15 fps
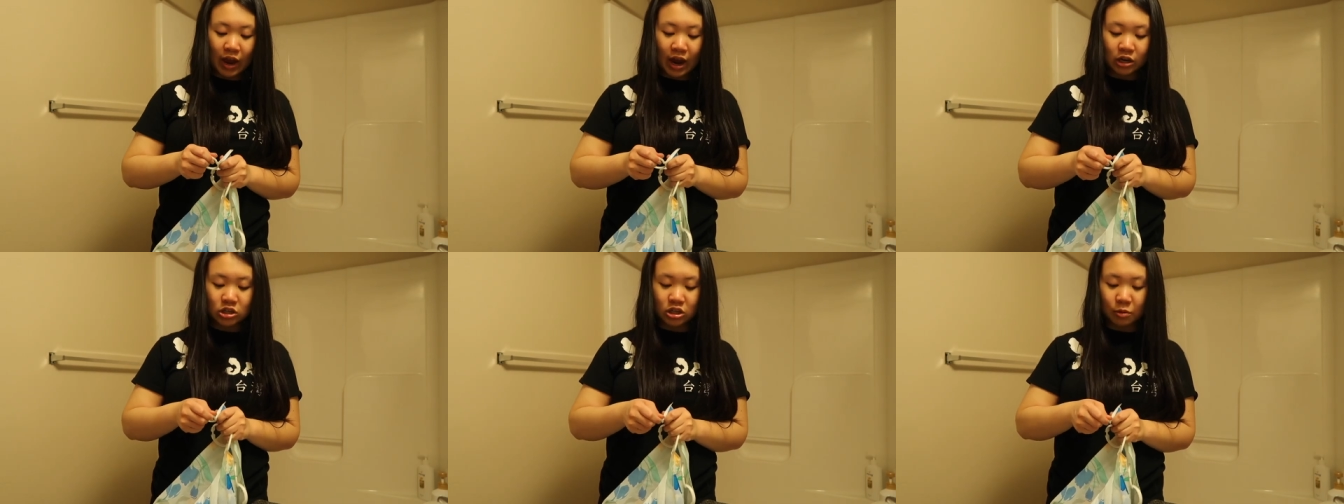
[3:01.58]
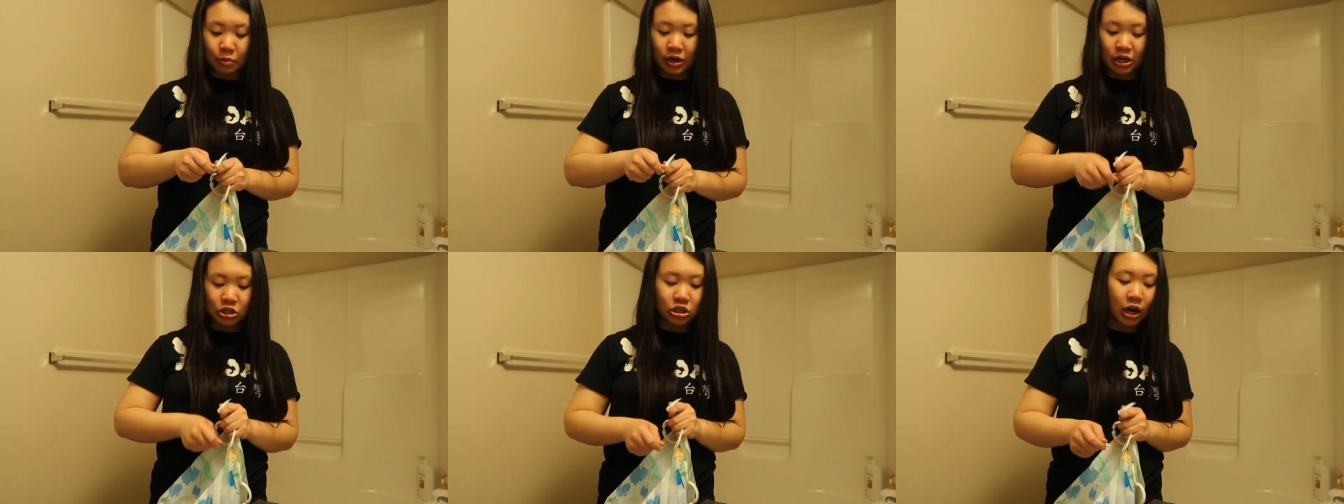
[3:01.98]
actually
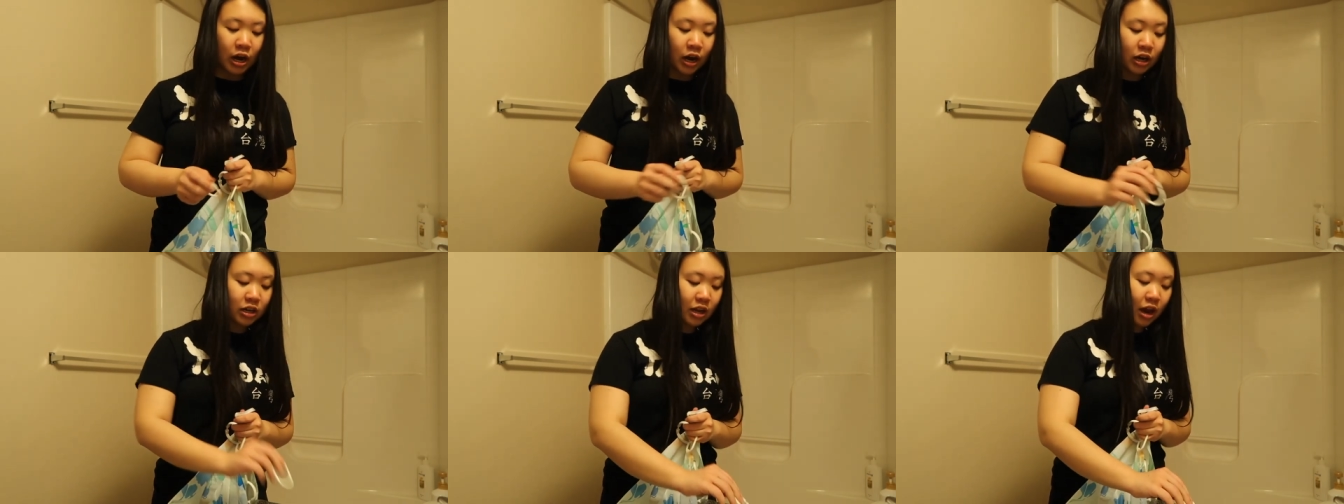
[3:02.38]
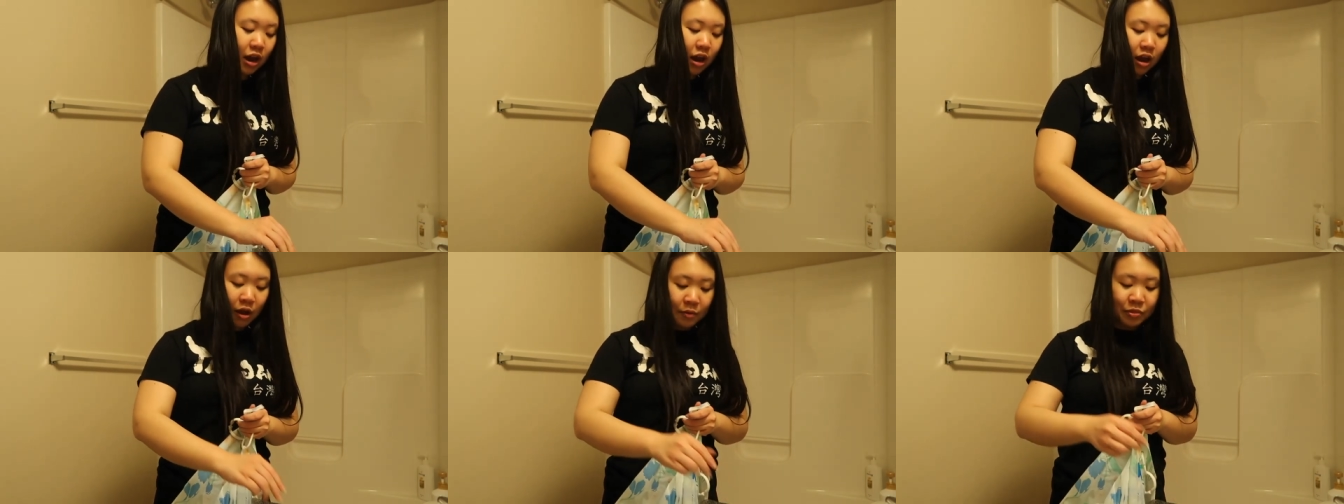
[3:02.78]
pretty shocked
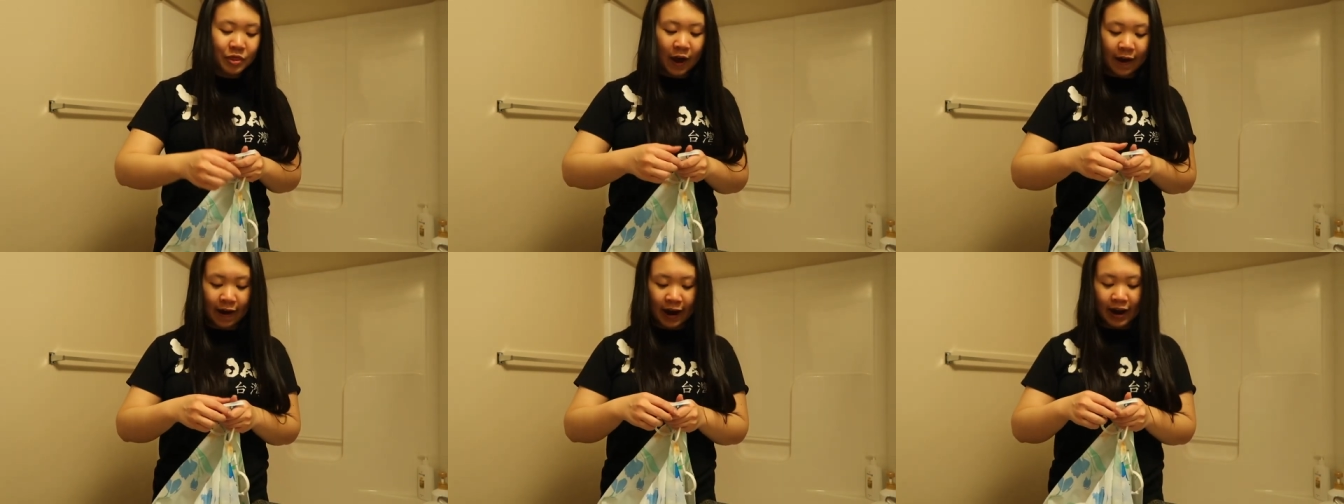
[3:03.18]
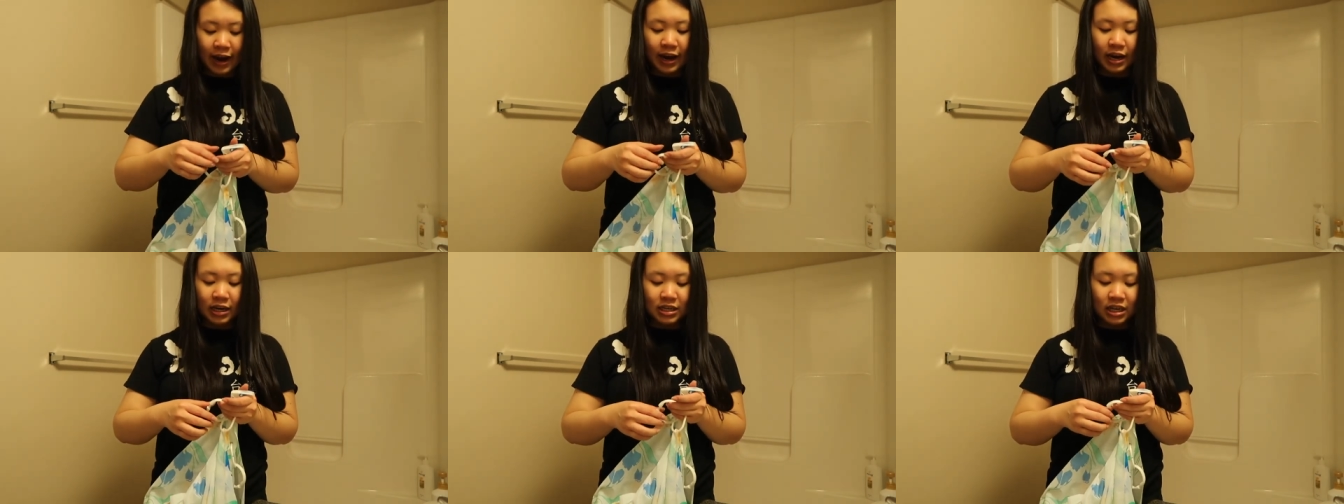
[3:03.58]
that
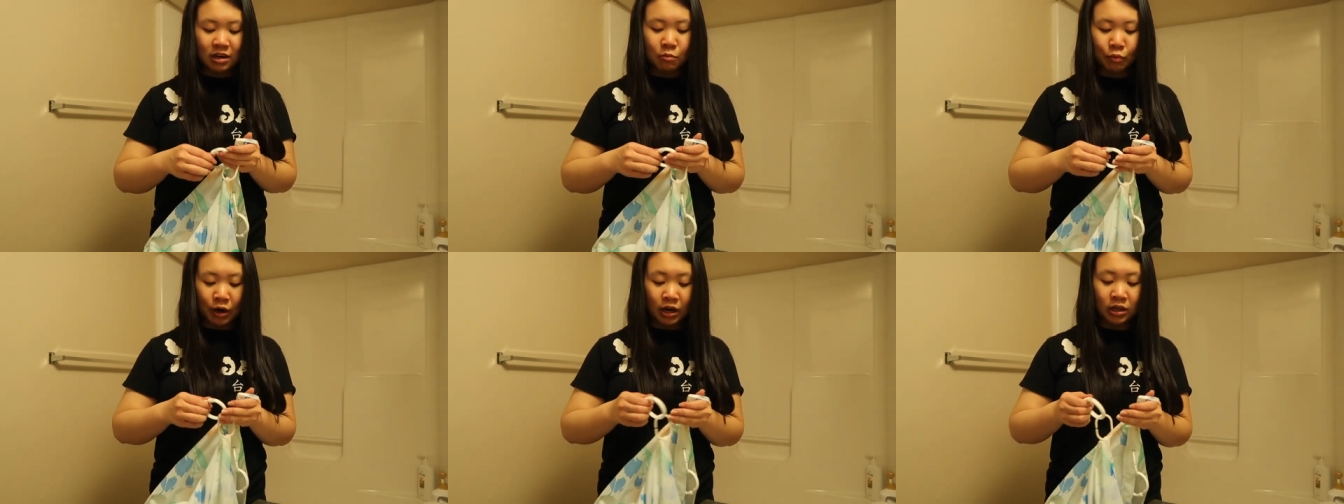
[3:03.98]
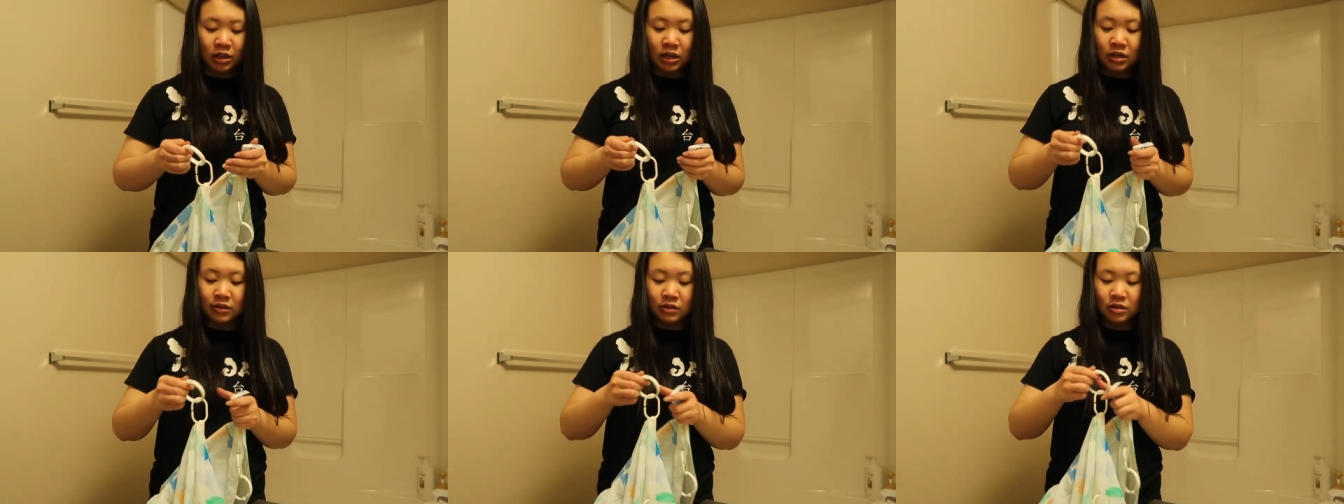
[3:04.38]
I didn't break
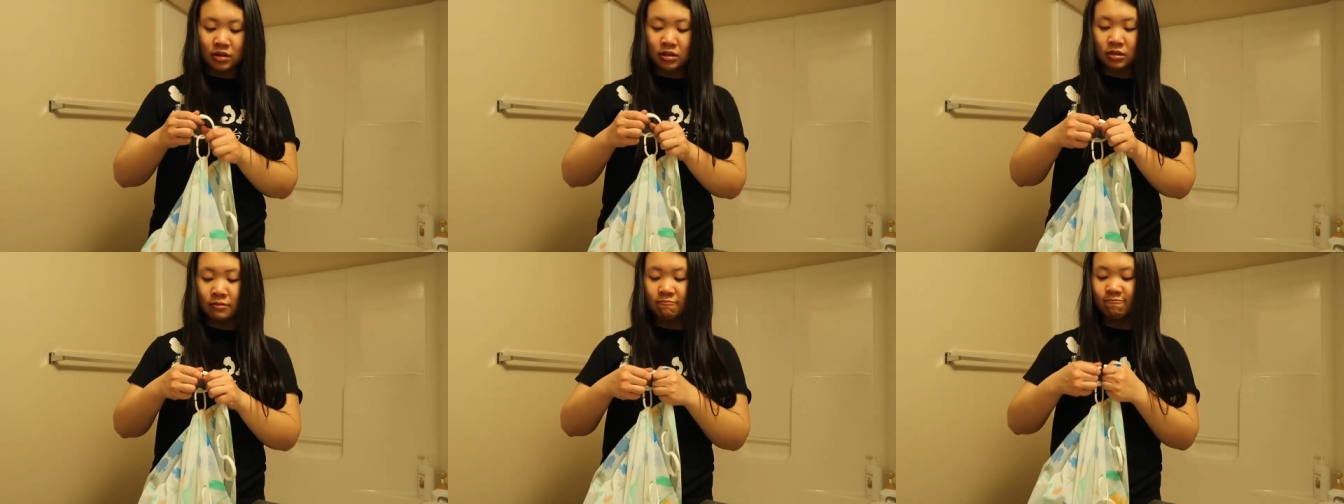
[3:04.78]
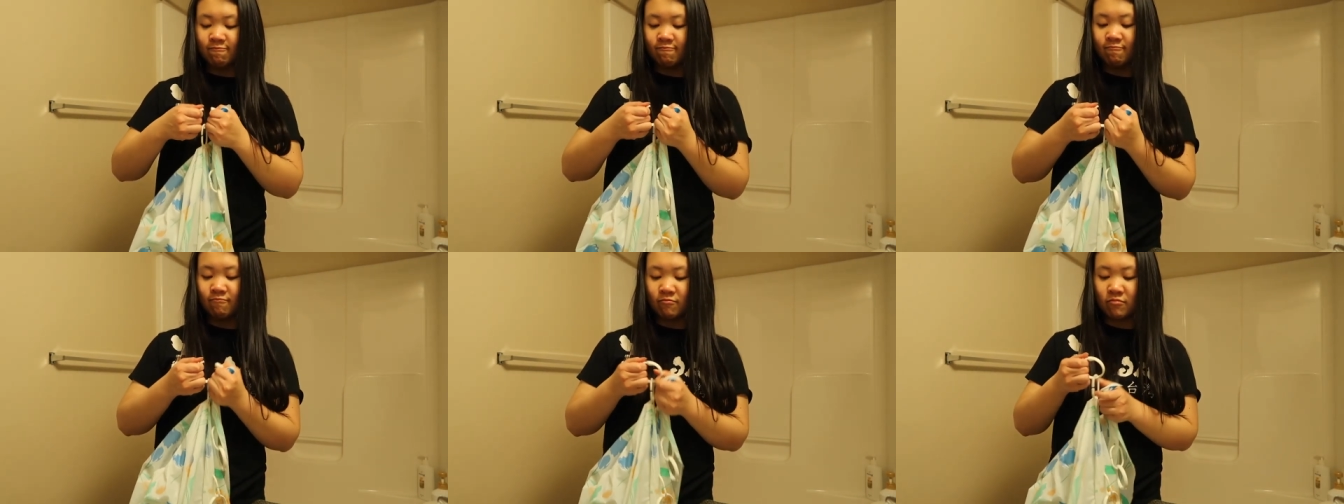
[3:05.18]
these
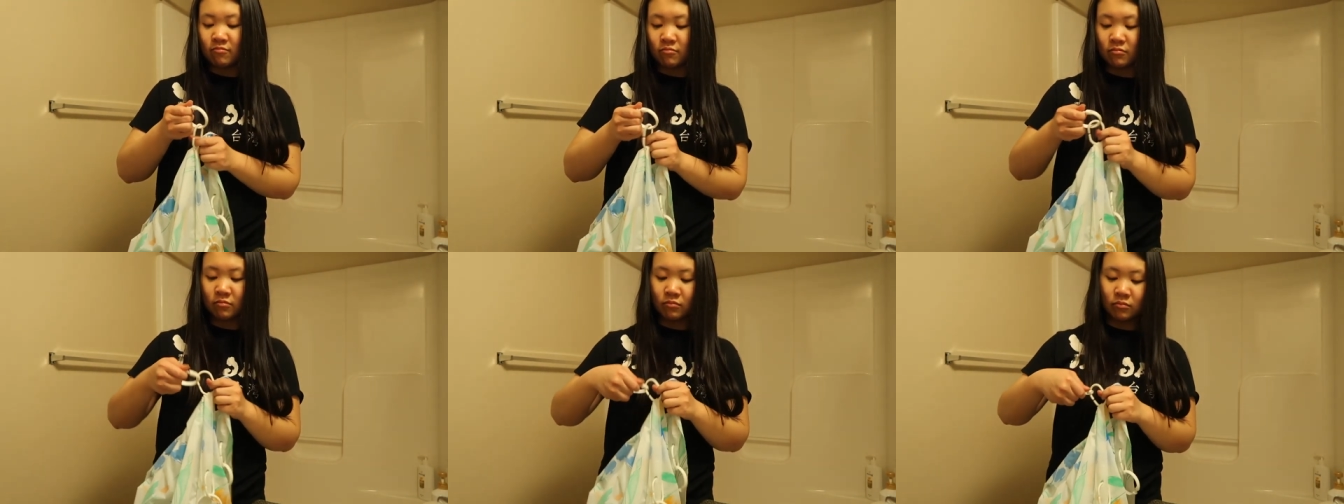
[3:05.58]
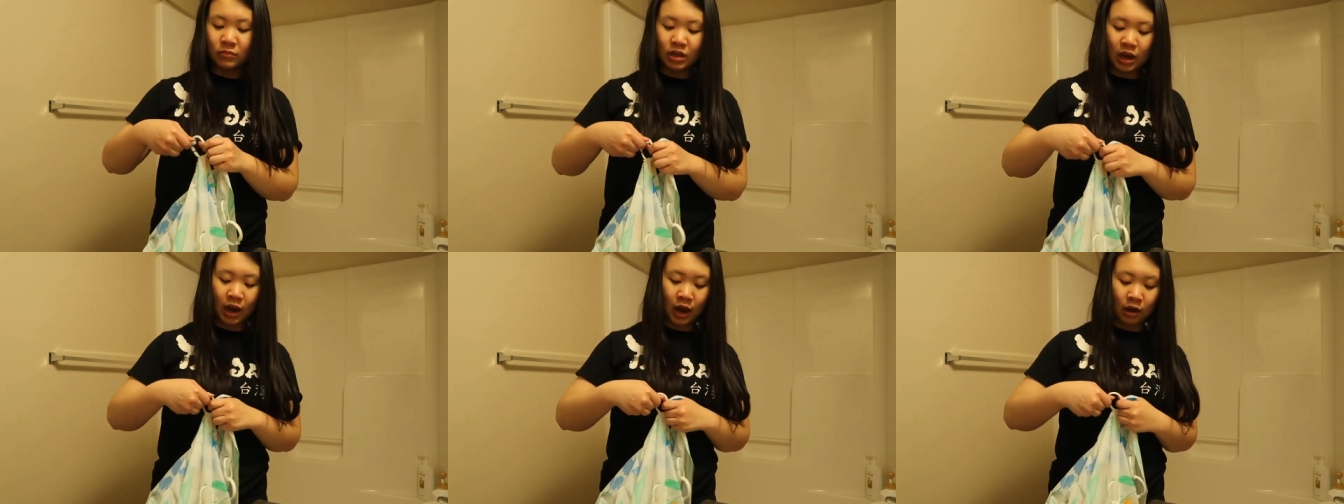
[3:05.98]

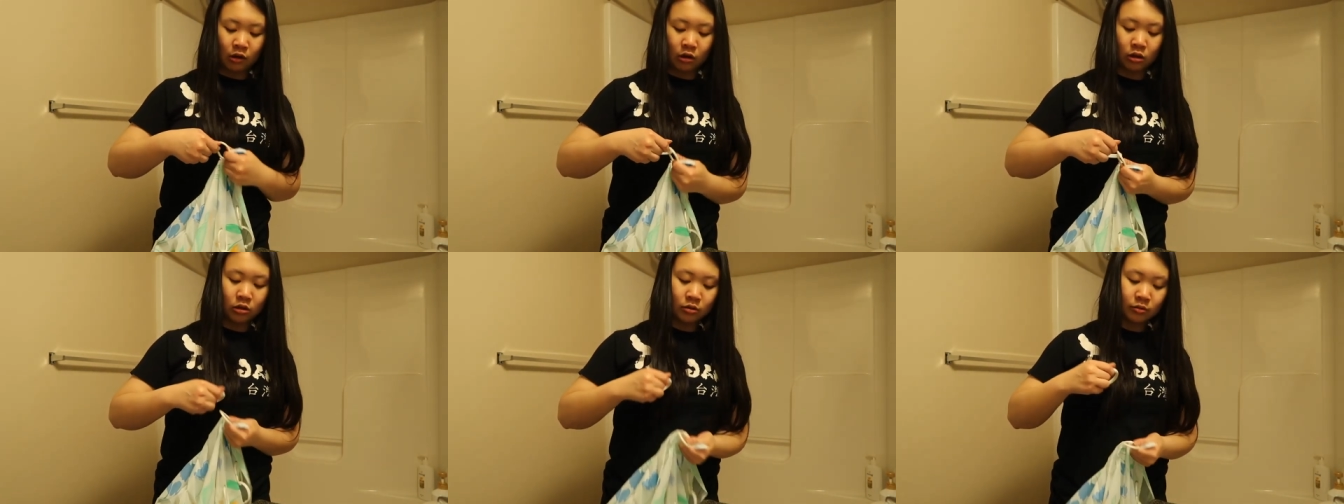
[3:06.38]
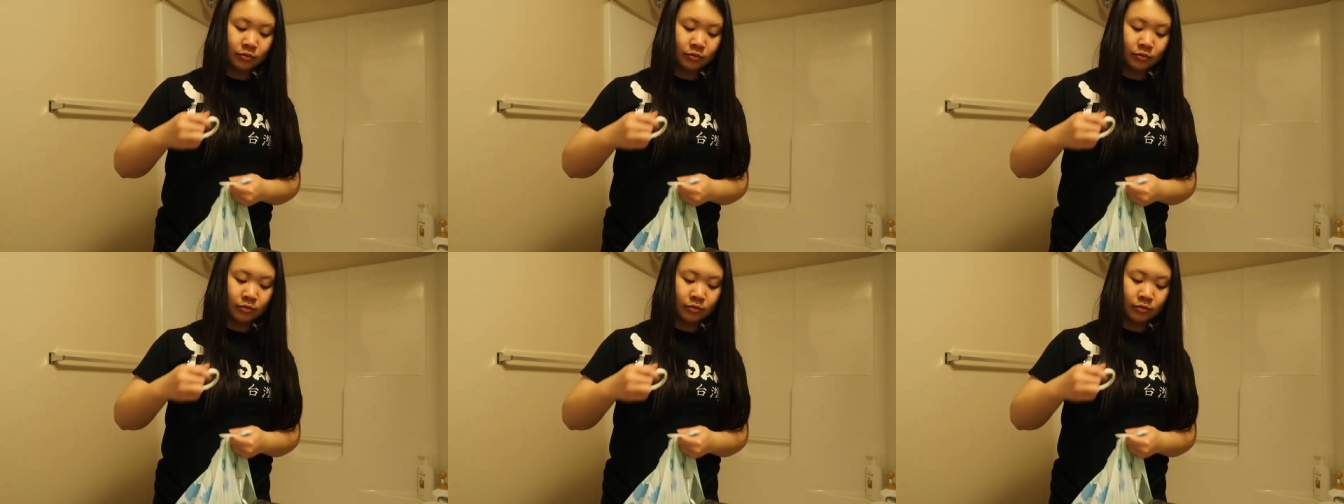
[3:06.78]
at all.